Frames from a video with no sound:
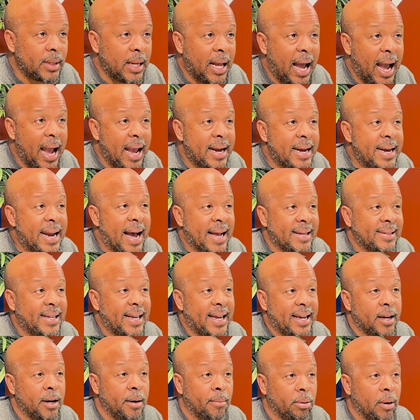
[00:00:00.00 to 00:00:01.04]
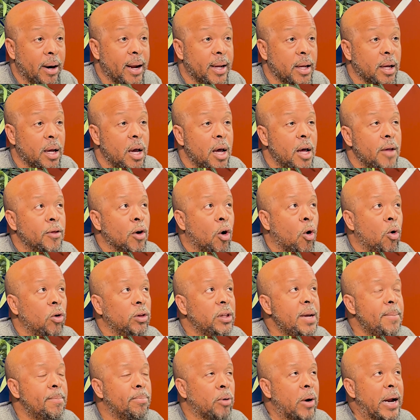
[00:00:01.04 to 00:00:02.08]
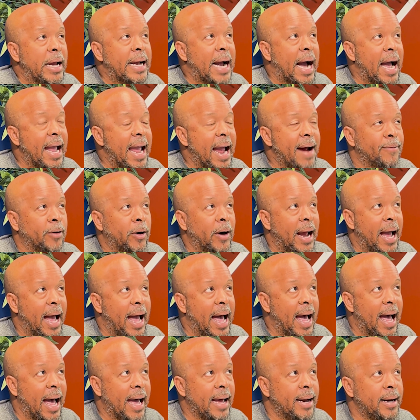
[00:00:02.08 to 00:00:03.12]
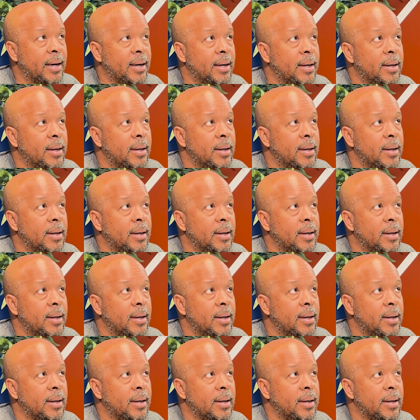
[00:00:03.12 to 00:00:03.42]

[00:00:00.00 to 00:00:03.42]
I had not taken a break. The only break I ever had